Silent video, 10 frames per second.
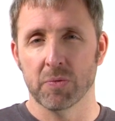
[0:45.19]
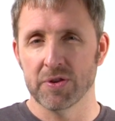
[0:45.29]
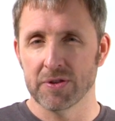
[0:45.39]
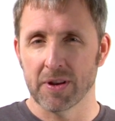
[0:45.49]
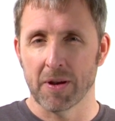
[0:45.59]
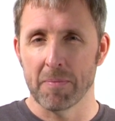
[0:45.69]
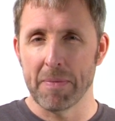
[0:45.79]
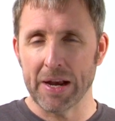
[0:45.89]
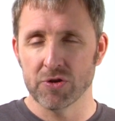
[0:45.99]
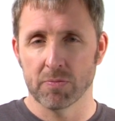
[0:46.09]
which is a
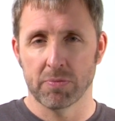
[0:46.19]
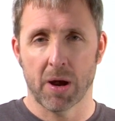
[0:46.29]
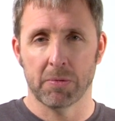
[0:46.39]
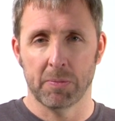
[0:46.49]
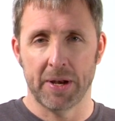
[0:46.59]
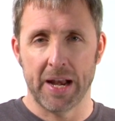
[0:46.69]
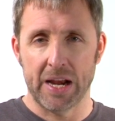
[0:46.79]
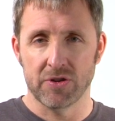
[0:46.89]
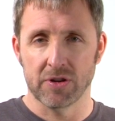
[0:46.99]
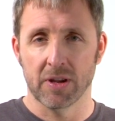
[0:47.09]
major problem in
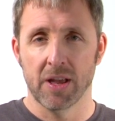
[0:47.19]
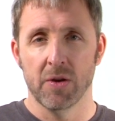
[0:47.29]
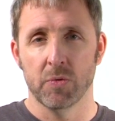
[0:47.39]
aging.